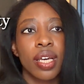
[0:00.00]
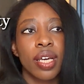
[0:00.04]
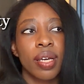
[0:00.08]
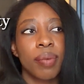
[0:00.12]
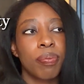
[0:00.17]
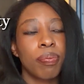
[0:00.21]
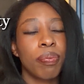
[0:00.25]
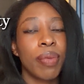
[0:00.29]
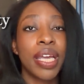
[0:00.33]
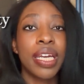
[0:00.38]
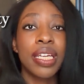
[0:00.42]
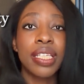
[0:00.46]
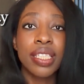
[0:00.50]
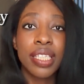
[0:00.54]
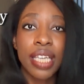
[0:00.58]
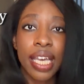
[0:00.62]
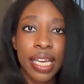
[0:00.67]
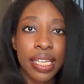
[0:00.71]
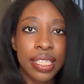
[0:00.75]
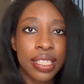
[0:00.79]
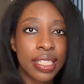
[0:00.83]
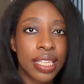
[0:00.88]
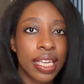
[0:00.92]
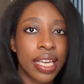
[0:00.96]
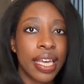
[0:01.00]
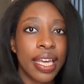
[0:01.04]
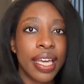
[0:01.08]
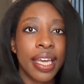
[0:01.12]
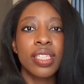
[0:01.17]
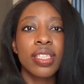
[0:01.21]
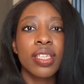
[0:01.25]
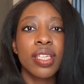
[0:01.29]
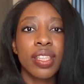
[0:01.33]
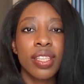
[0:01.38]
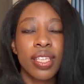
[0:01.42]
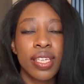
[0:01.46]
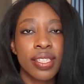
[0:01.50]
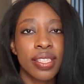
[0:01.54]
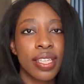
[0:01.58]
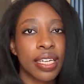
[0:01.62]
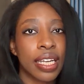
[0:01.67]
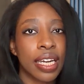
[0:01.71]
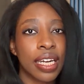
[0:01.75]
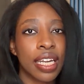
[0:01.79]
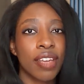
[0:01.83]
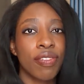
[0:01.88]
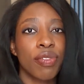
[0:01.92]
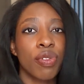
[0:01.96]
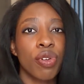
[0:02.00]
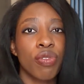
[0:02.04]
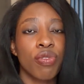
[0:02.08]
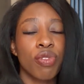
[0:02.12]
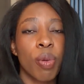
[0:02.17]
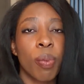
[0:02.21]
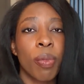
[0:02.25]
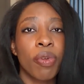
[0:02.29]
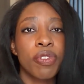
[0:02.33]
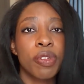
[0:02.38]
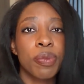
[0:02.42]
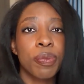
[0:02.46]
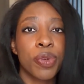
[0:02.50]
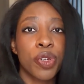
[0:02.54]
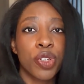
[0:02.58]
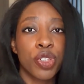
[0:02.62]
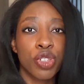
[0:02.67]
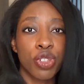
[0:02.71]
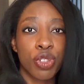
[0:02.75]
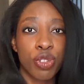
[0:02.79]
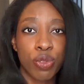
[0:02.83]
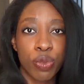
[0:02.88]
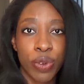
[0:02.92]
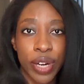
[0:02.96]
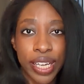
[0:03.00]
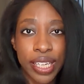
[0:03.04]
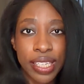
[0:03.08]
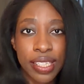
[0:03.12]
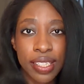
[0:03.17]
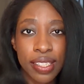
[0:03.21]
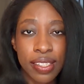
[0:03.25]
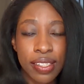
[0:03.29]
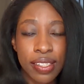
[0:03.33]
meditating, these are things that can give you a form of spiritual rest.